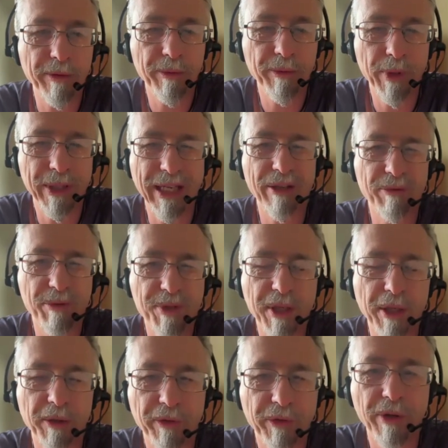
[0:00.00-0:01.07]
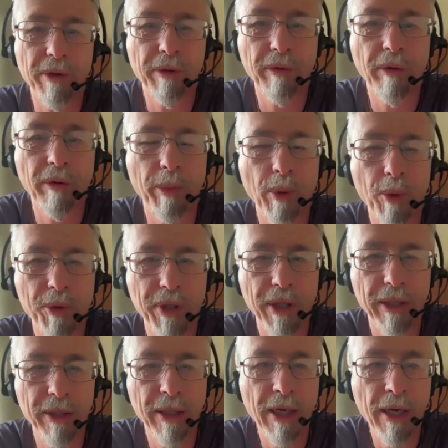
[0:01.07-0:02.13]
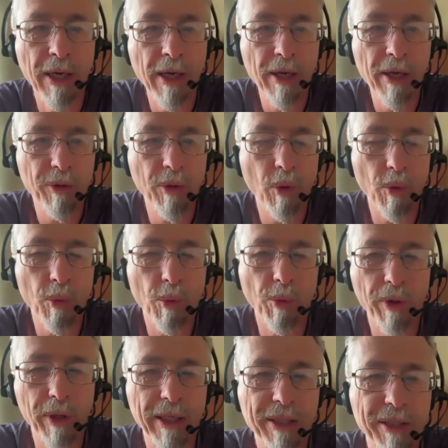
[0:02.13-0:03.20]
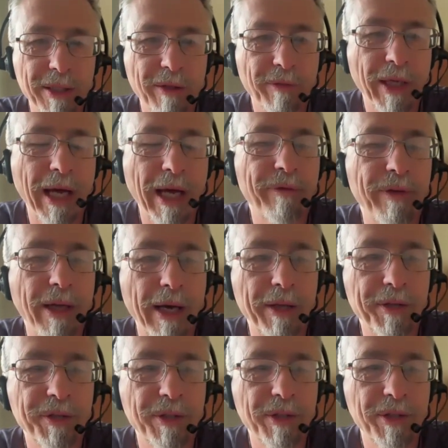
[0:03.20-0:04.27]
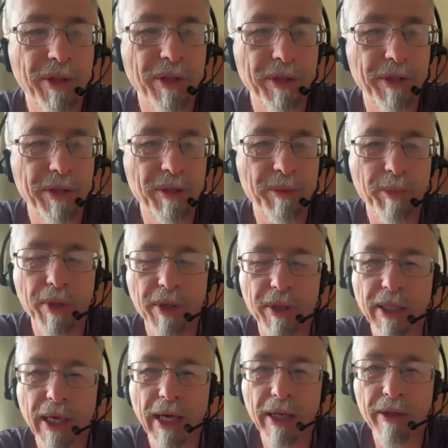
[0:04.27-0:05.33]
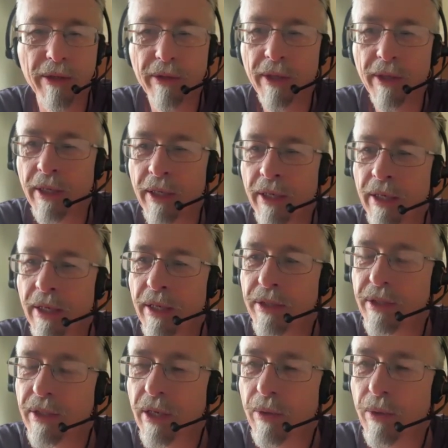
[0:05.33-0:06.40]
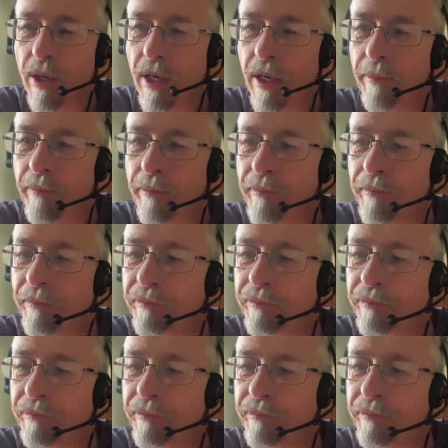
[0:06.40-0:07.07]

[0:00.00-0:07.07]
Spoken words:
we get the results that are reported, not all the lists of caveats that scientists put at the end. So I'm